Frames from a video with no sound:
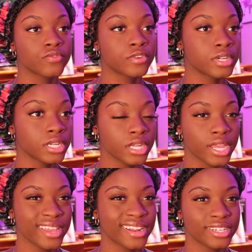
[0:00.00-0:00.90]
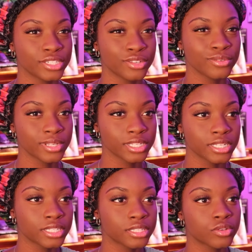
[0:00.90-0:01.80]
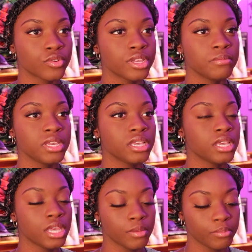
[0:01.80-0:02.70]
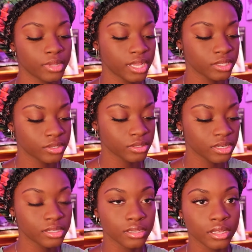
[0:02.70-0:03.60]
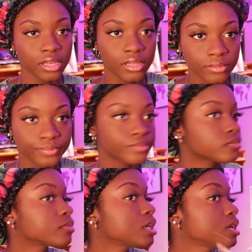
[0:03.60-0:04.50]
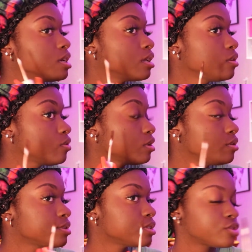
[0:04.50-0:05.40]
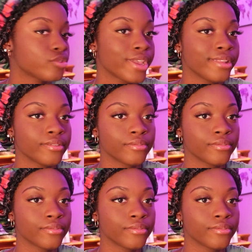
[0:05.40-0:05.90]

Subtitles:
$4.98, and I just use this because it's creamy, blends easily. You can use it straight